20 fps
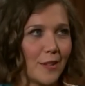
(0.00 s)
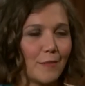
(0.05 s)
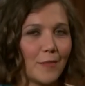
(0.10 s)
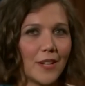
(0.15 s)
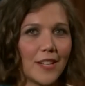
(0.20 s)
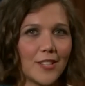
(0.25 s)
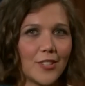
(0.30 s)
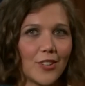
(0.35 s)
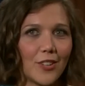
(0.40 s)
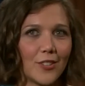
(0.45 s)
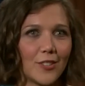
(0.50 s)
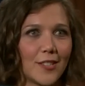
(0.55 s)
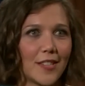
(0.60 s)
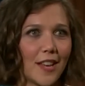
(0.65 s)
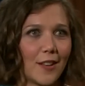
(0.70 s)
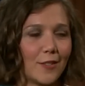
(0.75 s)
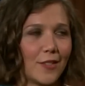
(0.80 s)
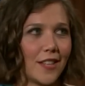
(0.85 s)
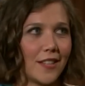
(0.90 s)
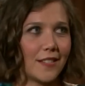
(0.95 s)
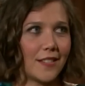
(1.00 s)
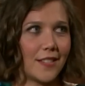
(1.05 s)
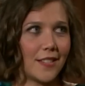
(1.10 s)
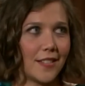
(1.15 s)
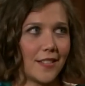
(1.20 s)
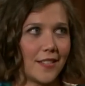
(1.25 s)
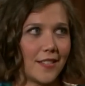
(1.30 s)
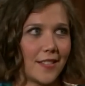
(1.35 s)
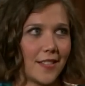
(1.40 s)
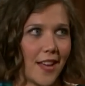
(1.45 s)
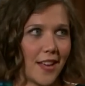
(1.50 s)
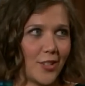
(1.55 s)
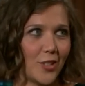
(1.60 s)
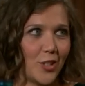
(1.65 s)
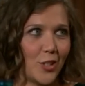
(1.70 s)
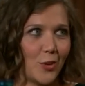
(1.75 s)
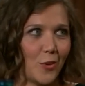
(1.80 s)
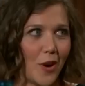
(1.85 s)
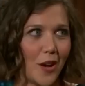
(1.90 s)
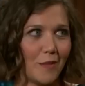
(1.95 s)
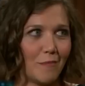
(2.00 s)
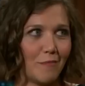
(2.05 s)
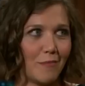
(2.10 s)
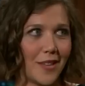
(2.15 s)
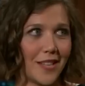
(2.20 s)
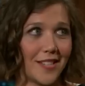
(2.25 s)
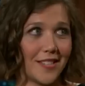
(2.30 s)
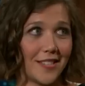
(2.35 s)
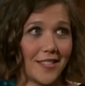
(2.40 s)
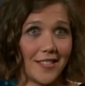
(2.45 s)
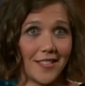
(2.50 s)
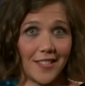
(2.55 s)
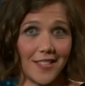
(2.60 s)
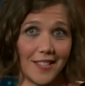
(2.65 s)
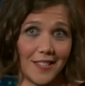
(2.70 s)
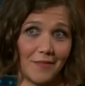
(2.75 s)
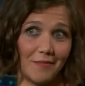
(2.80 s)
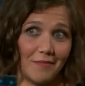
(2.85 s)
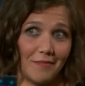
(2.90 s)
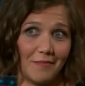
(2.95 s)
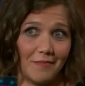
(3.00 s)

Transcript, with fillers: but it turns out that to touch you up means to